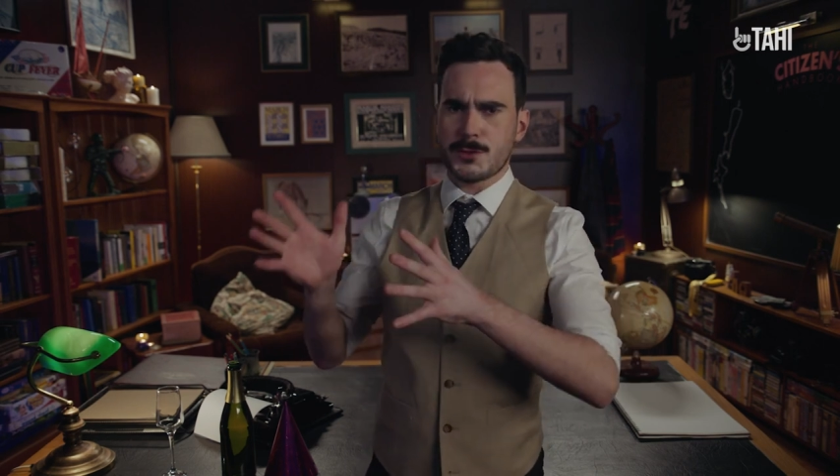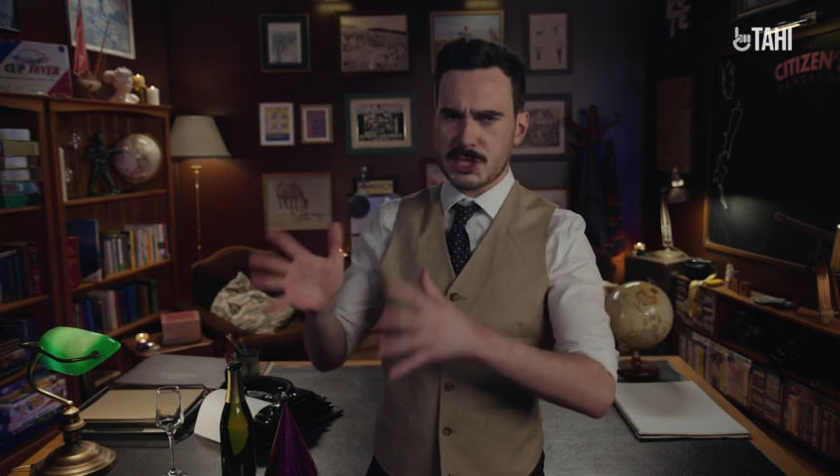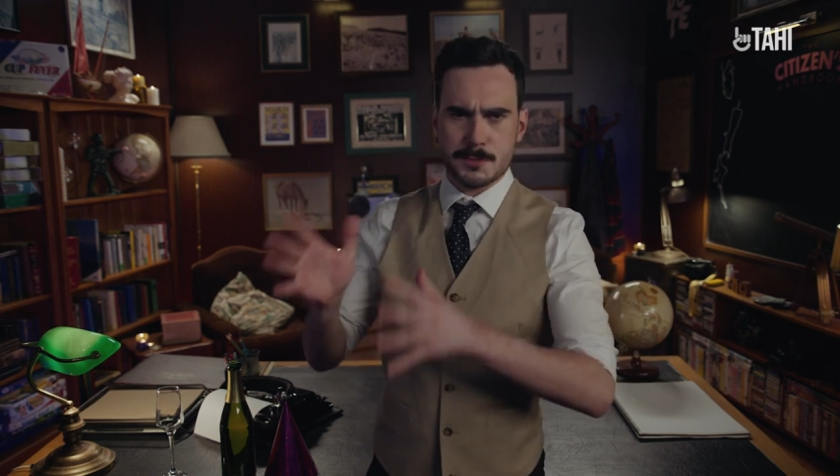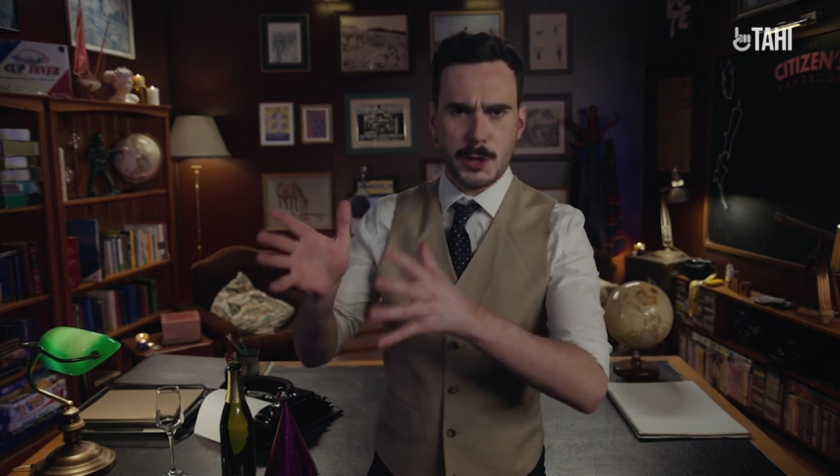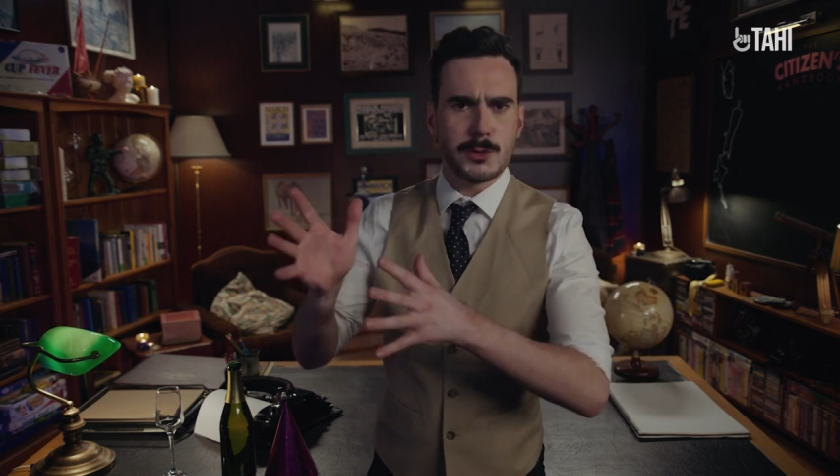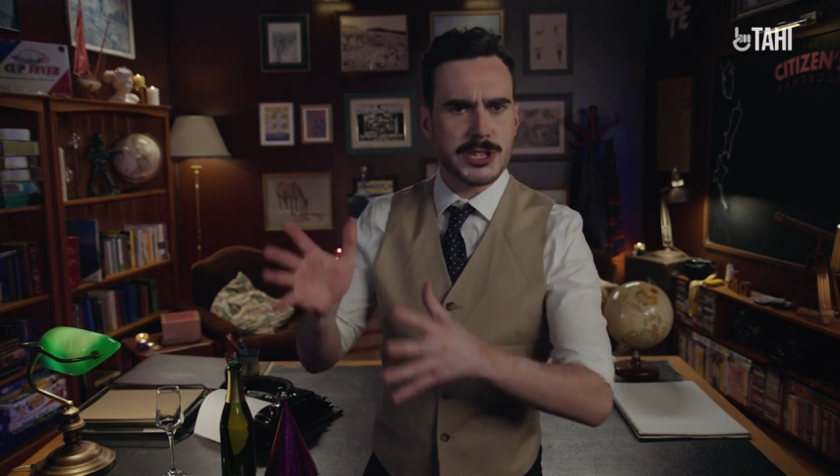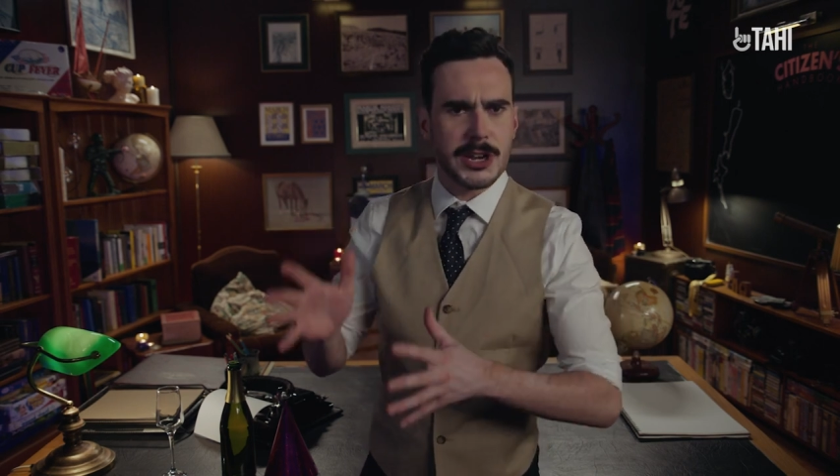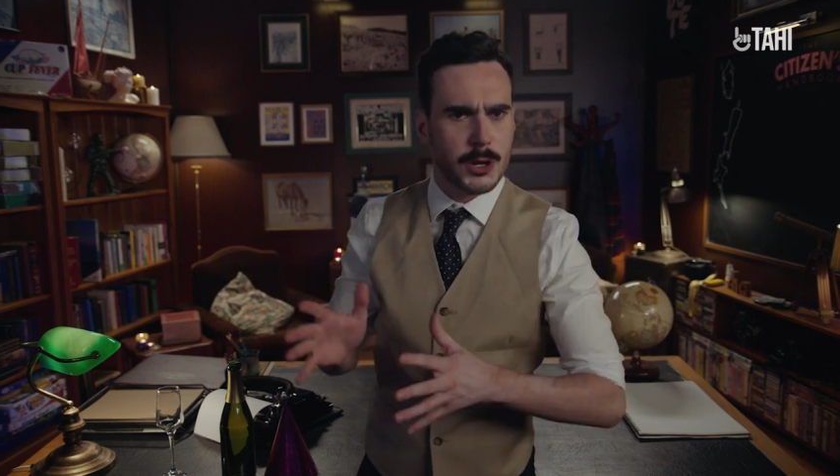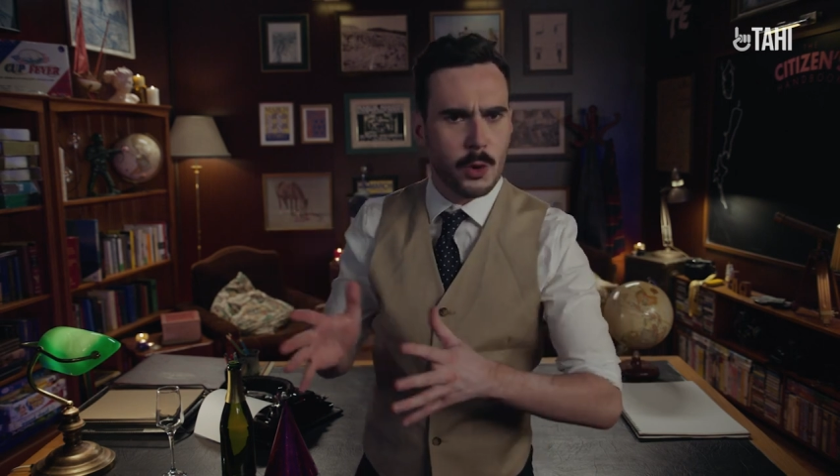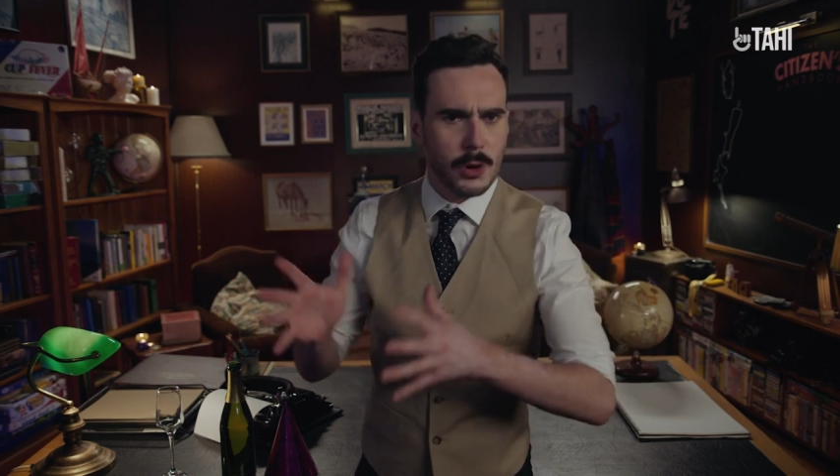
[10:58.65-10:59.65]
disputes in
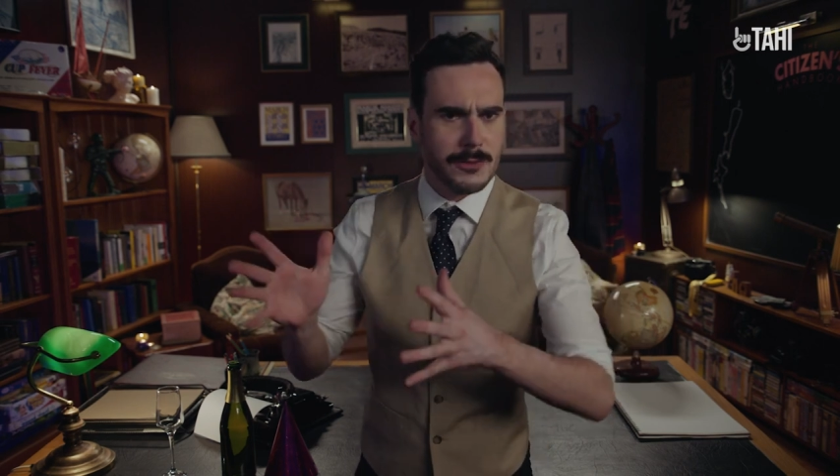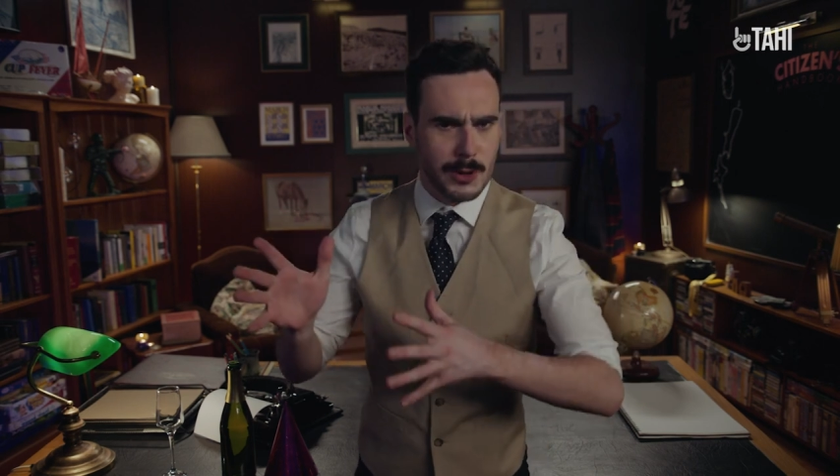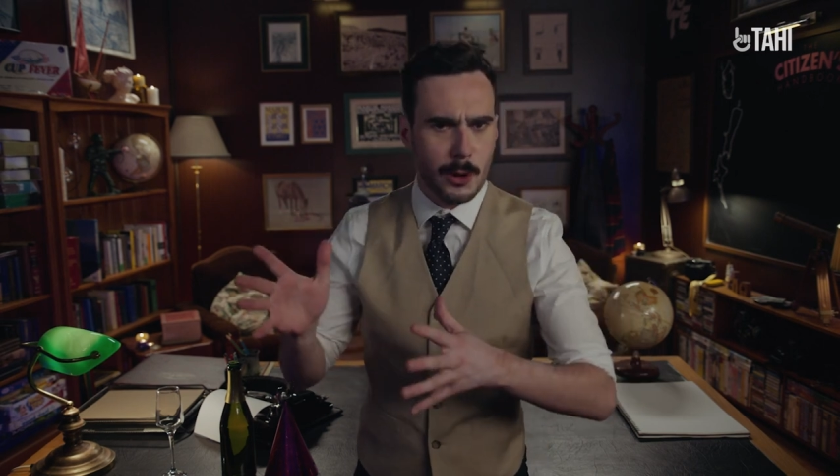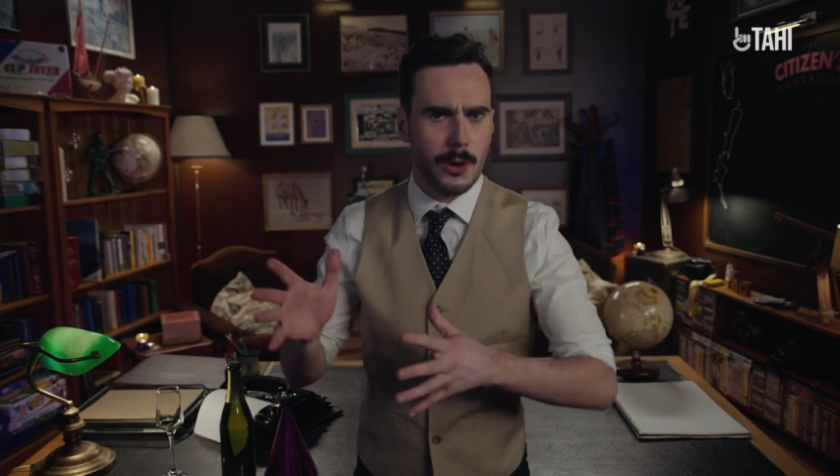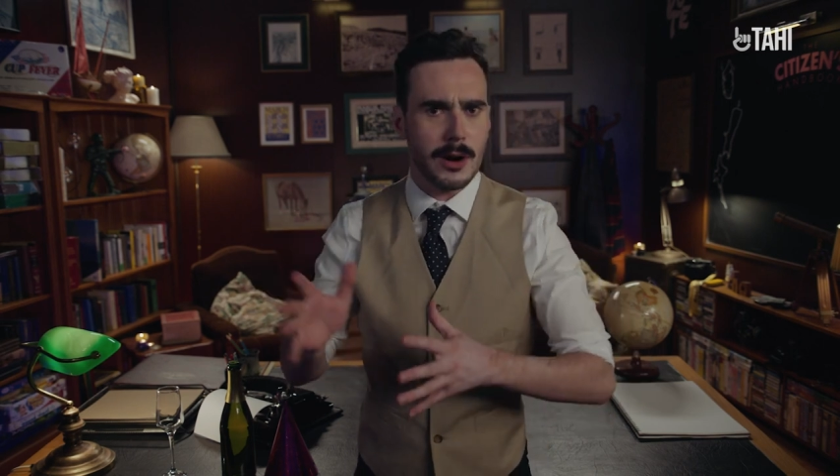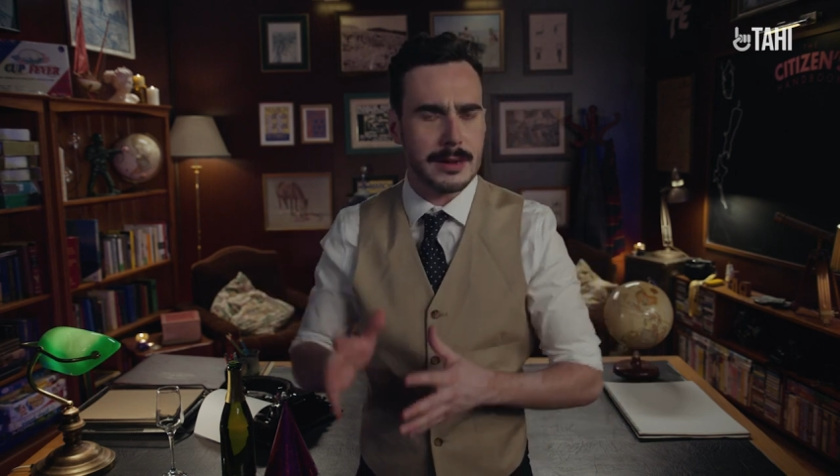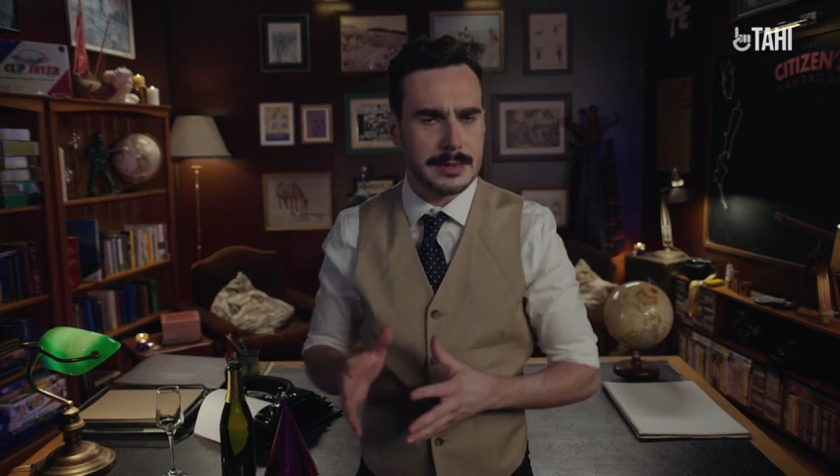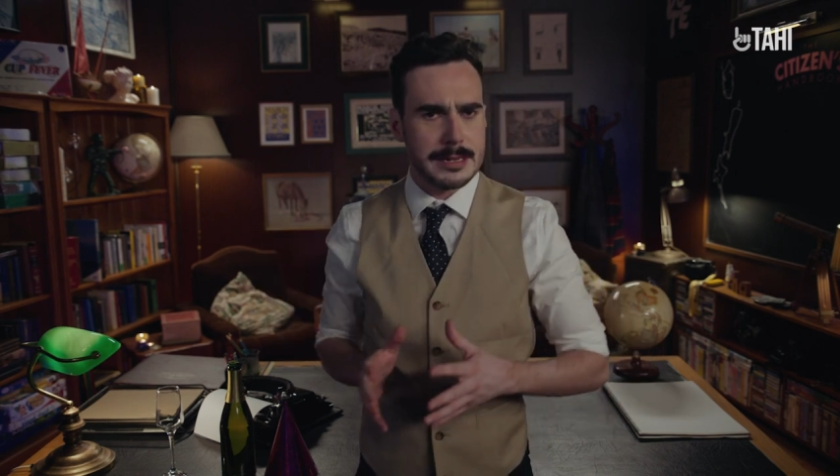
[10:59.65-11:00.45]
a court of law.